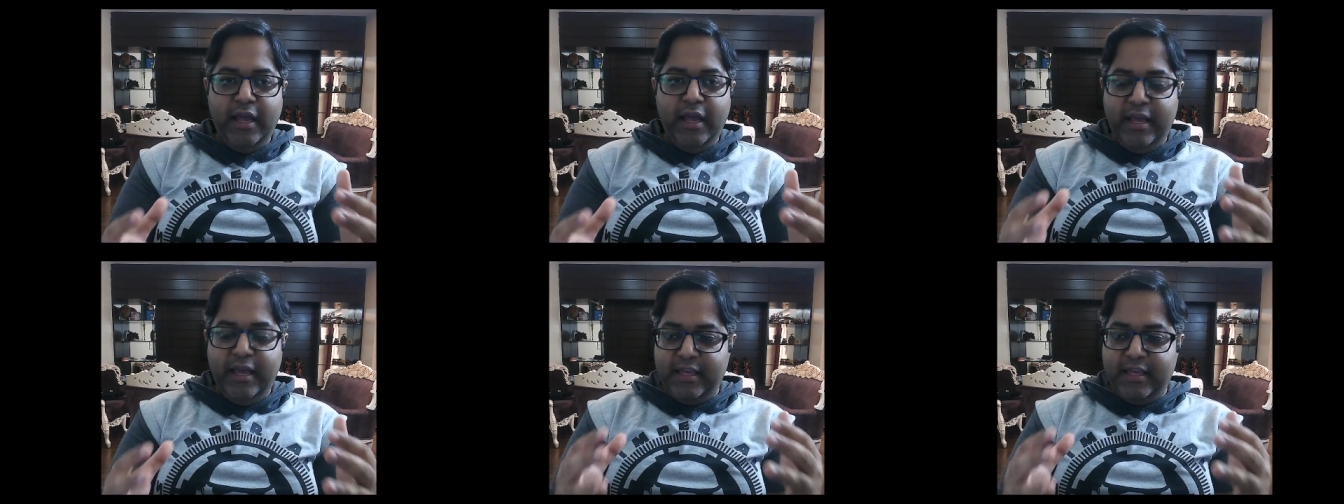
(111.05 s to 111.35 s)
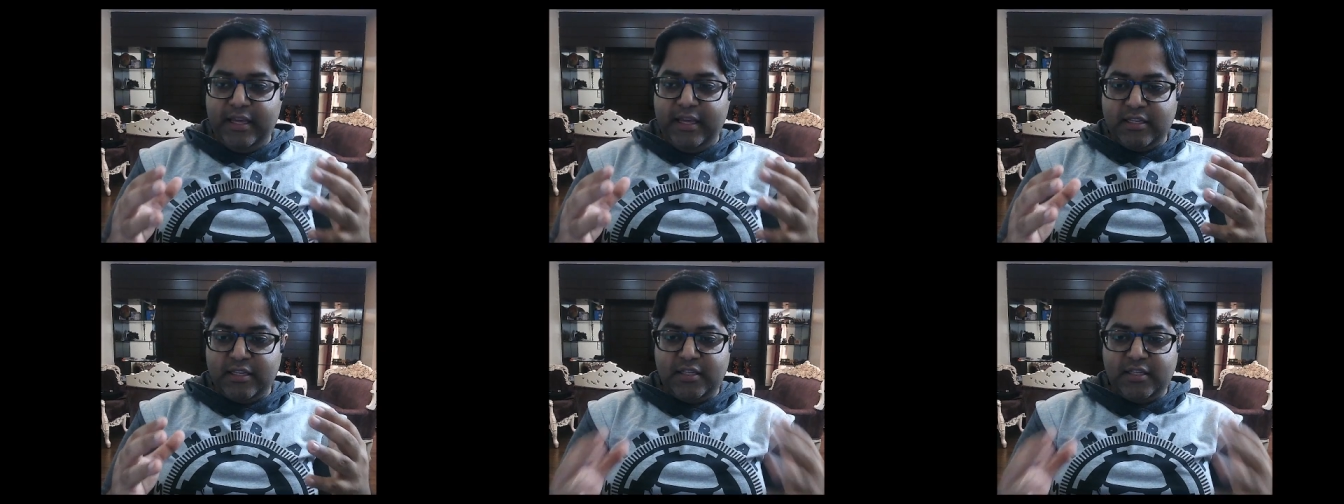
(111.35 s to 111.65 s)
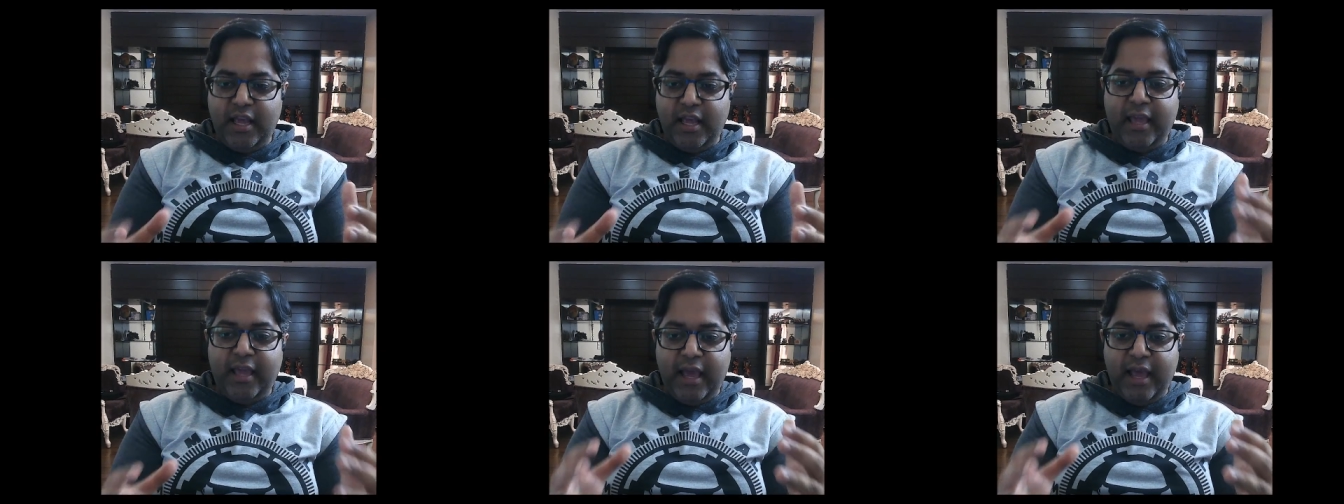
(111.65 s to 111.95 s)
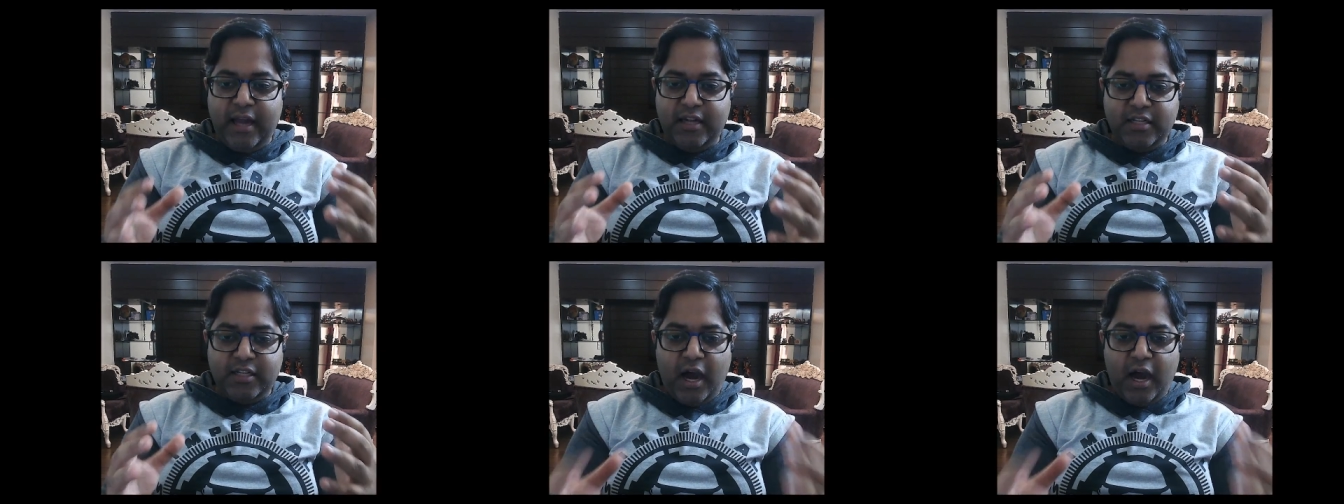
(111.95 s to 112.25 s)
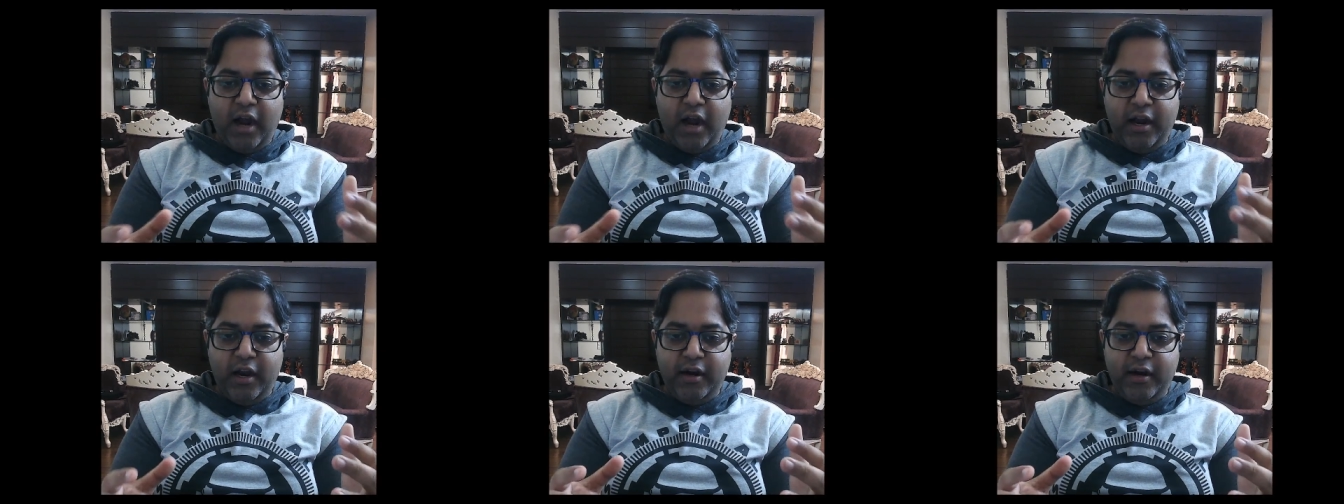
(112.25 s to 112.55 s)
He's sick and
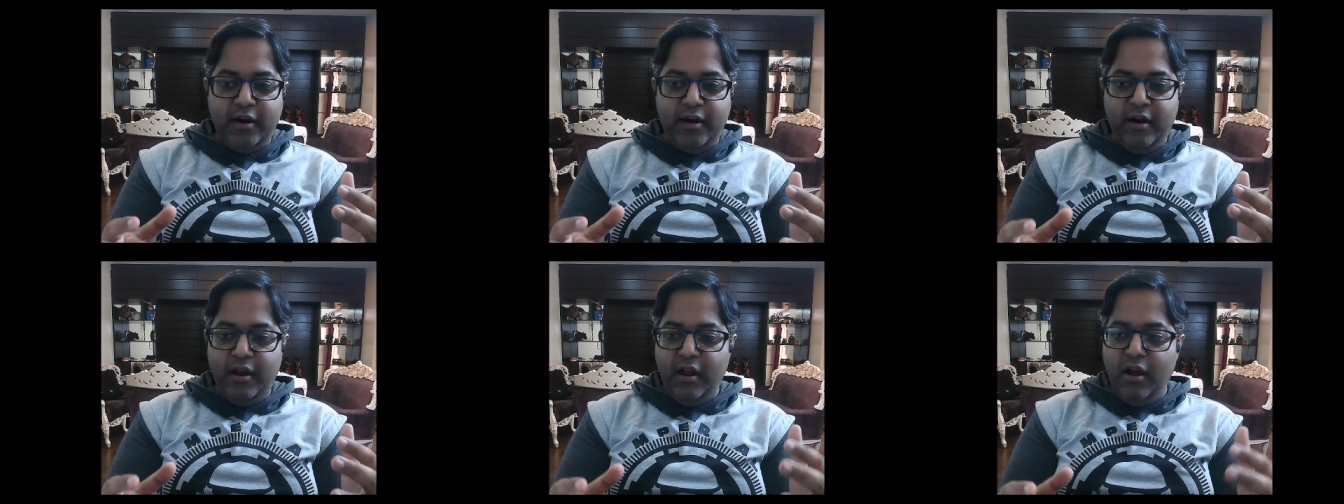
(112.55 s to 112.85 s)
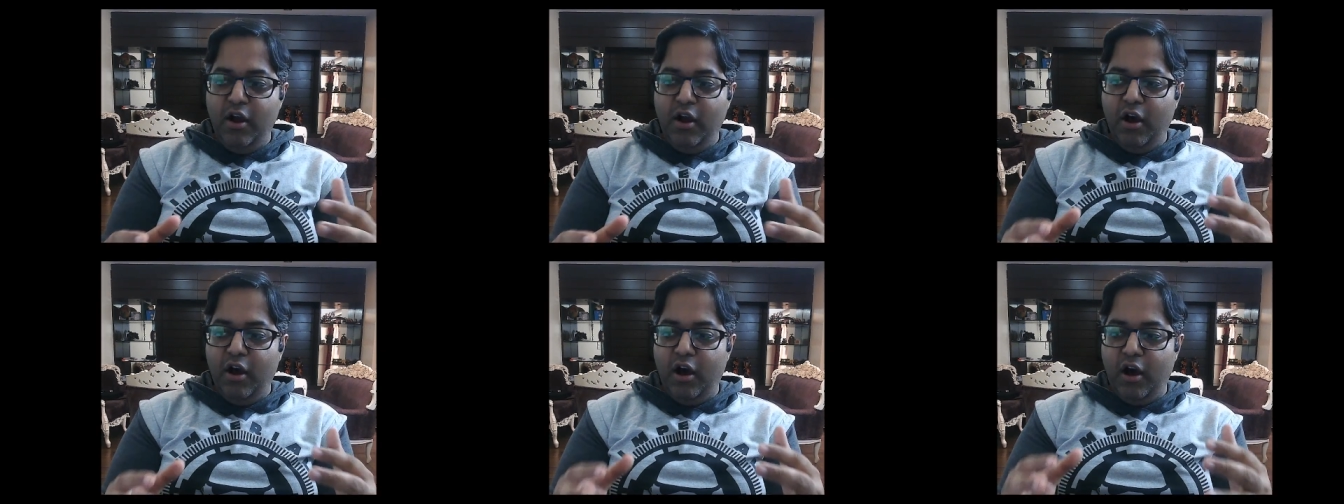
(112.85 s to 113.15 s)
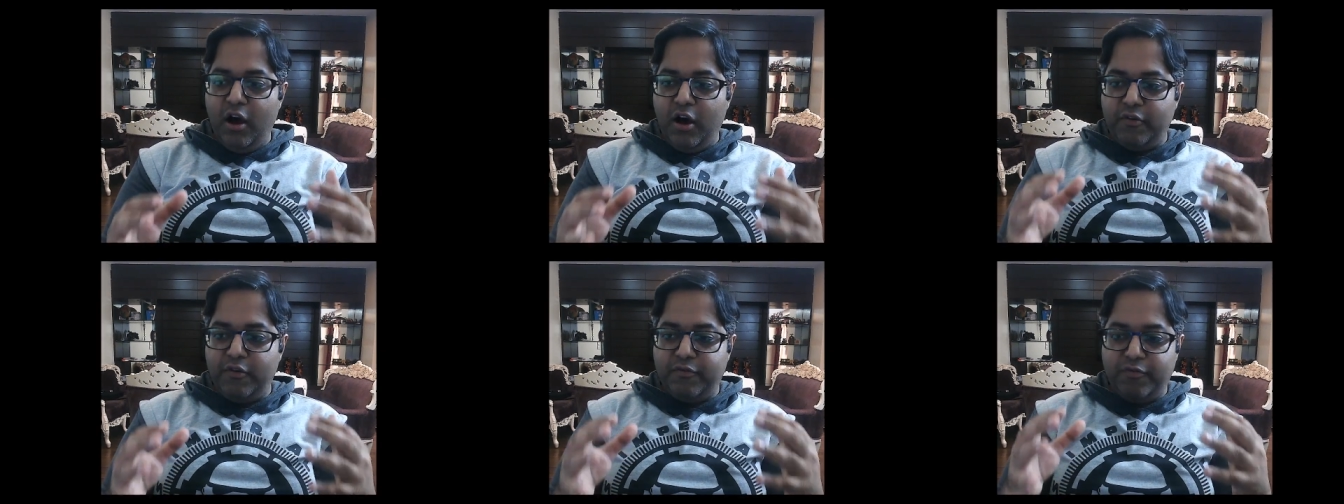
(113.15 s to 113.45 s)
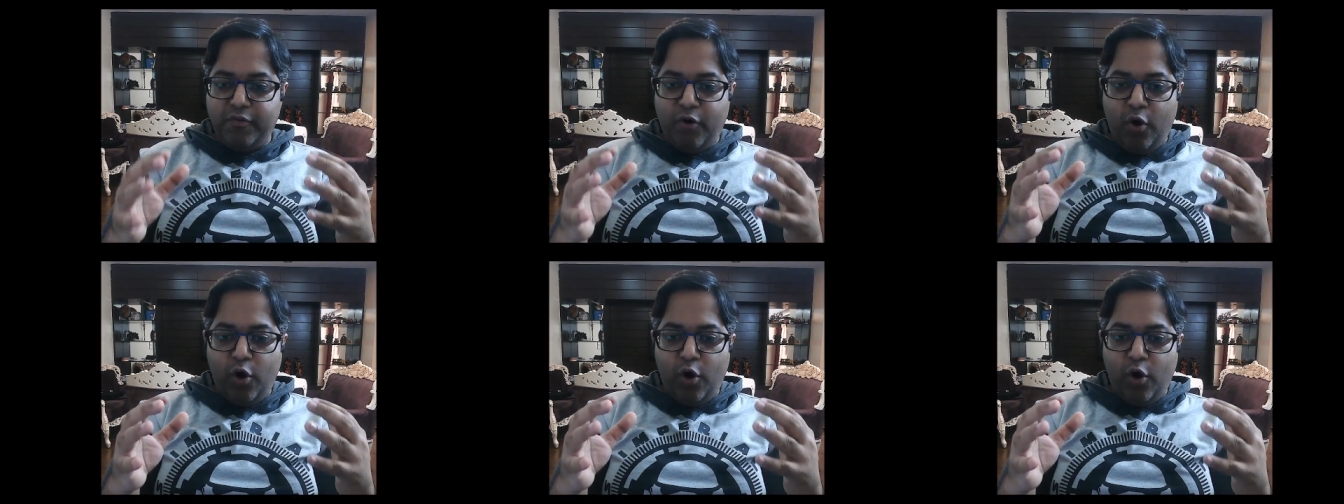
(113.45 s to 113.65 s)
tired of